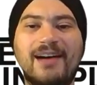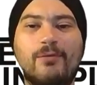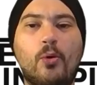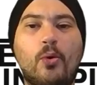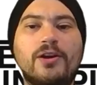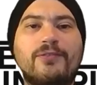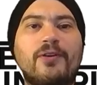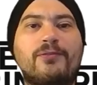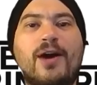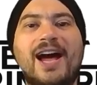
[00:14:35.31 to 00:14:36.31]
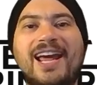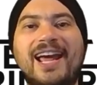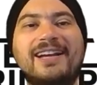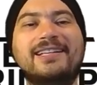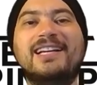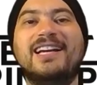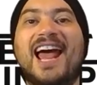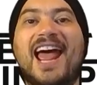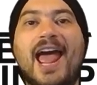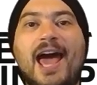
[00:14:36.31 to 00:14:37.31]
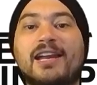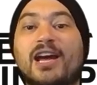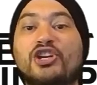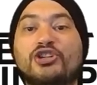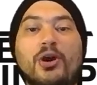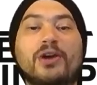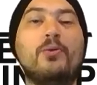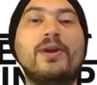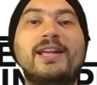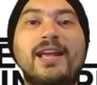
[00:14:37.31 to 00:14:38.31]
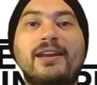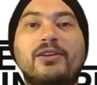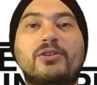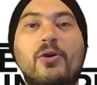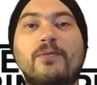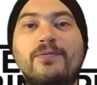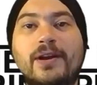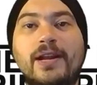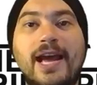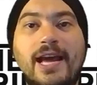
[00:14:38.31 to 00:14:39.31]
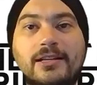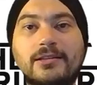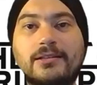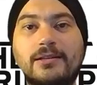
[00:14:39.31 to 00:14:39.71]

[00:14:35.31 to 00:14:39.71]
have a wonderful Friday and enjoy the weekend. And don't forget,